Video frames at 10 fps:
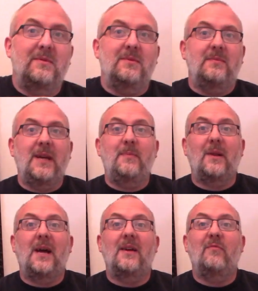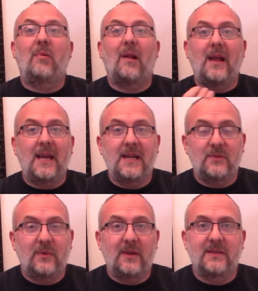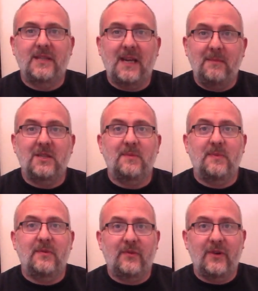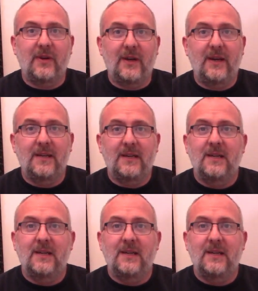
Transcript: people I've played with seem to prefer,